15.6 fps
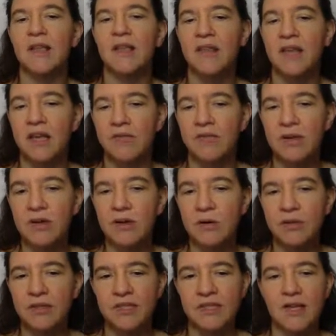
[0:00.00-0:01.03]
then we
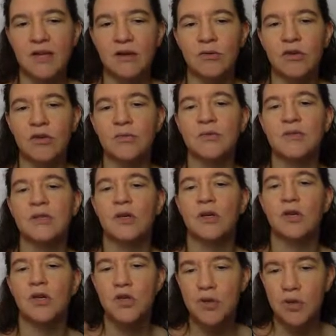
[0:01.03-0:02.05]
call these algorithms
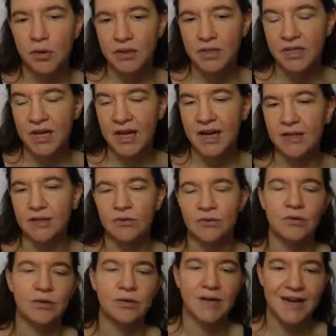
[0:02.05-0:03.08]
non-tight
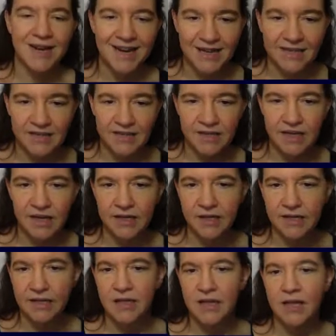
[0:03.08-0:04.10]
or less
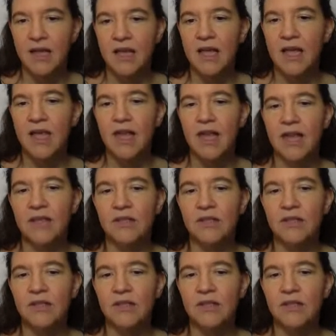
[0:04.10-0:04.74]
tight.